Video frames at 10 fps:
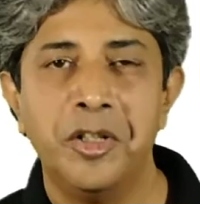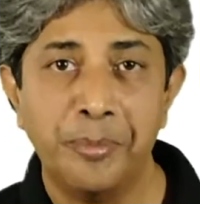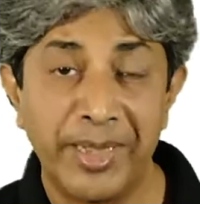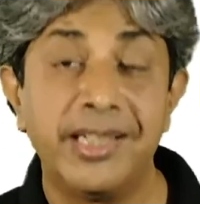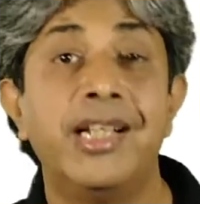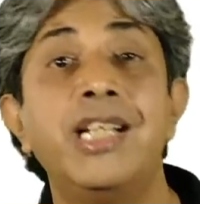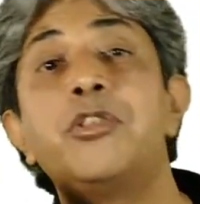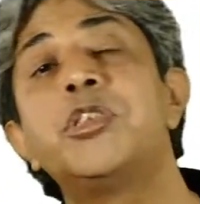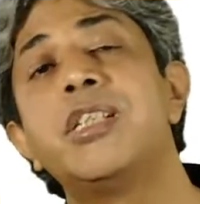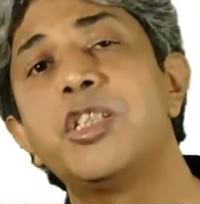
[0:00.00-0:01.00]
but they're
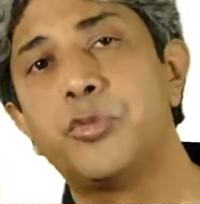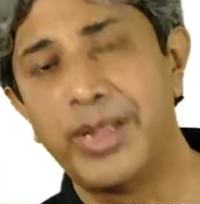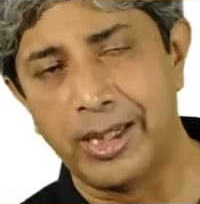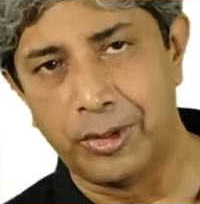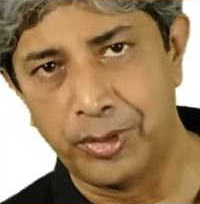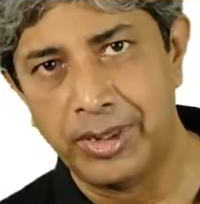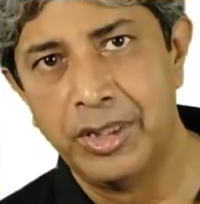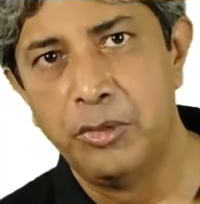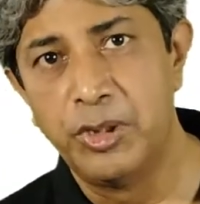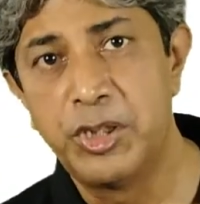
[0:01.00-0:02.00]
heterogeneous without,
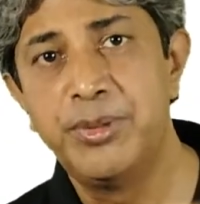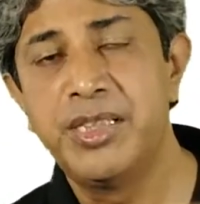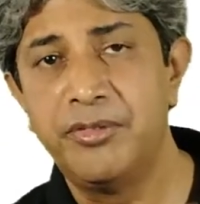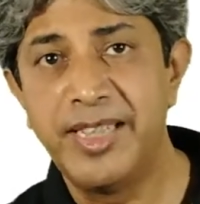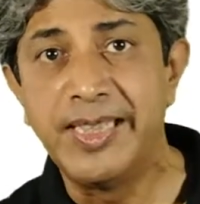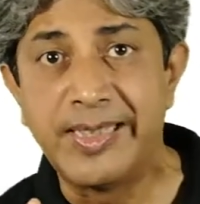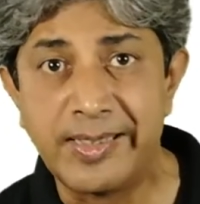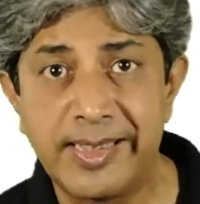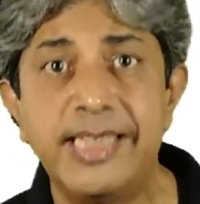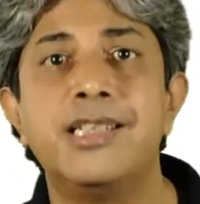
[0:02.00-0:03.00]
which means they're very
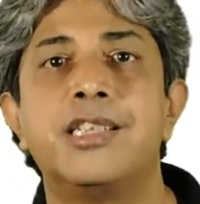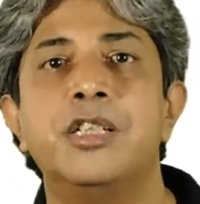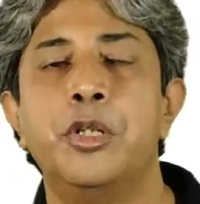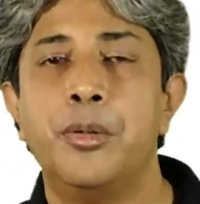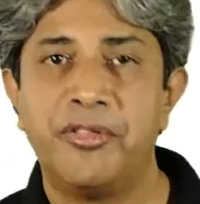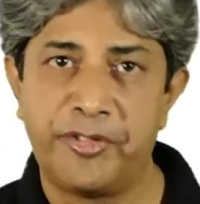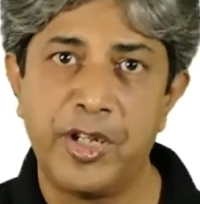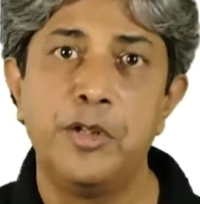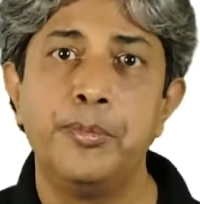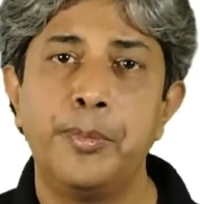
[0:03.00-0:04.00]
distinct
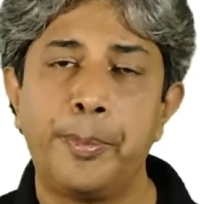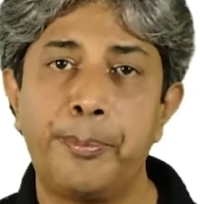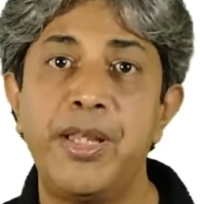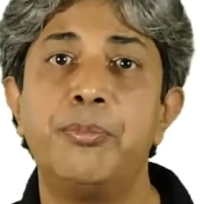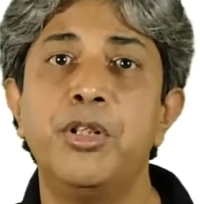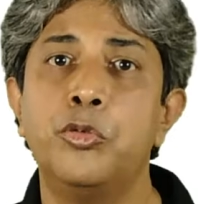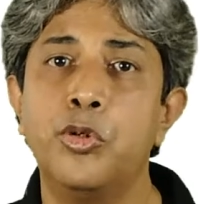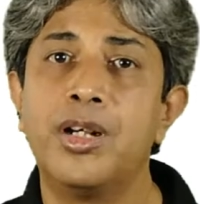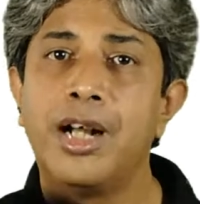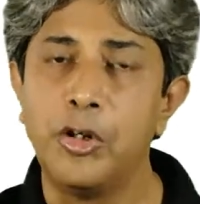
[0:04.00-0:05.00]
from people who
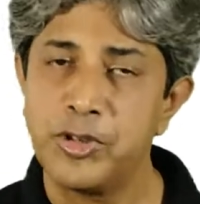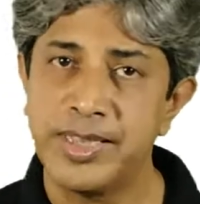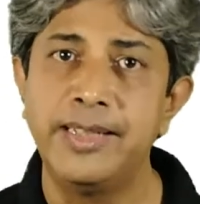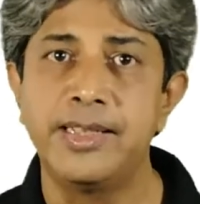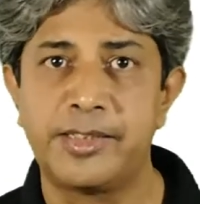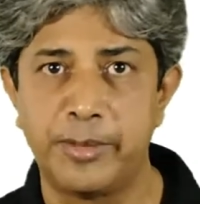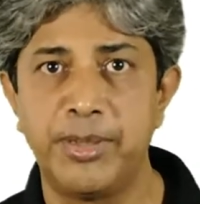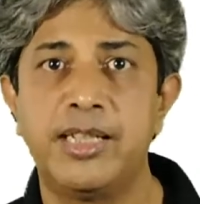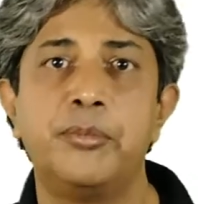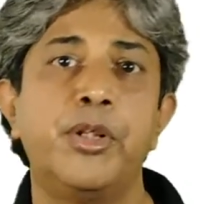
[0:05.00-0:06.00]
are outside that
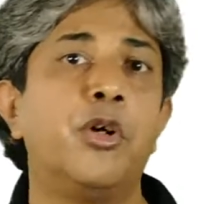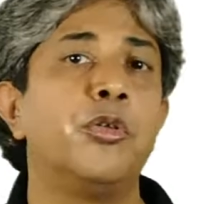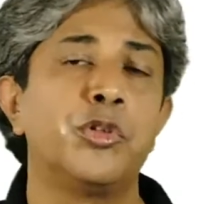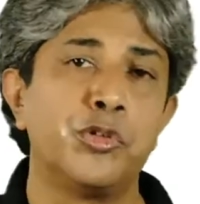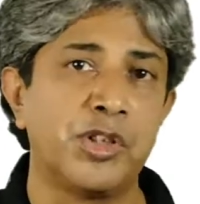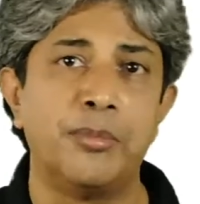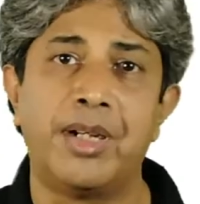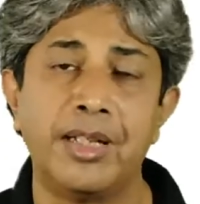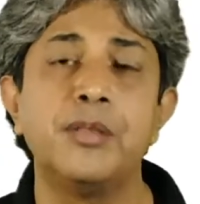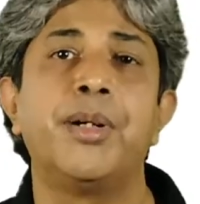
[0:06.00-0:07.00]
segment and belong to some
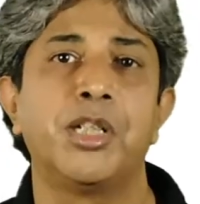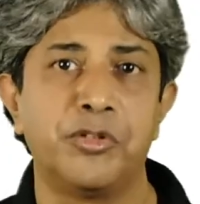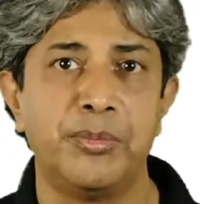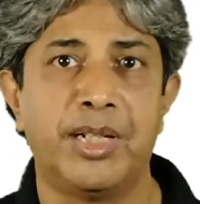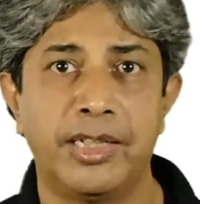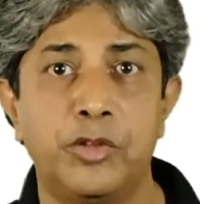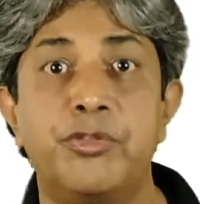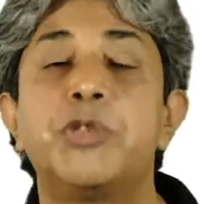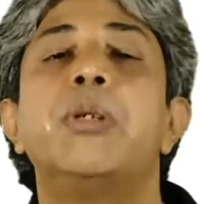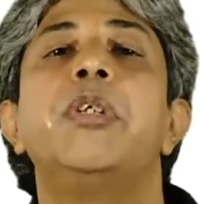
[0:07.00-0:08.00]
other part of the market,
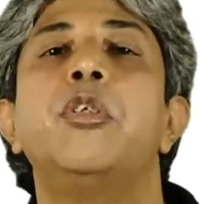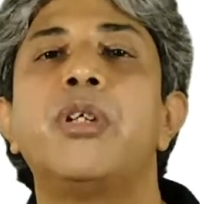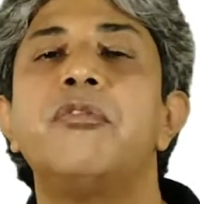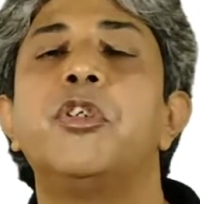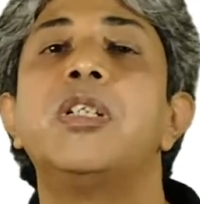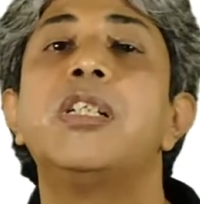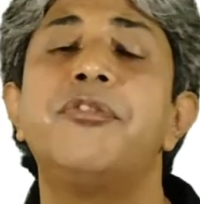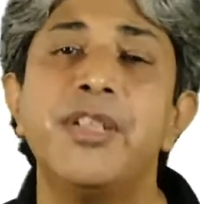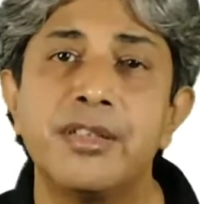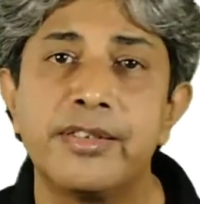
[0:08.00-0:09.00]
which may be looking for
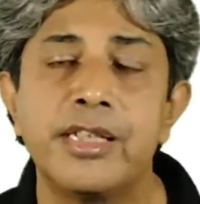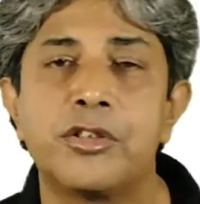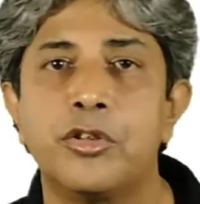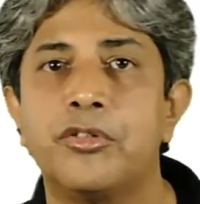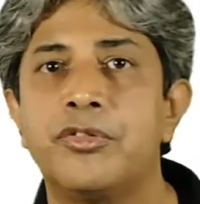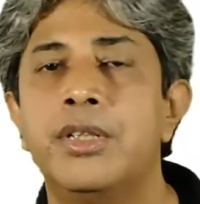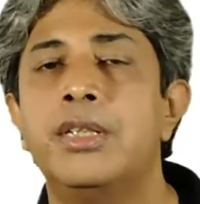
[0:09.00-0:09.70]
different sets of,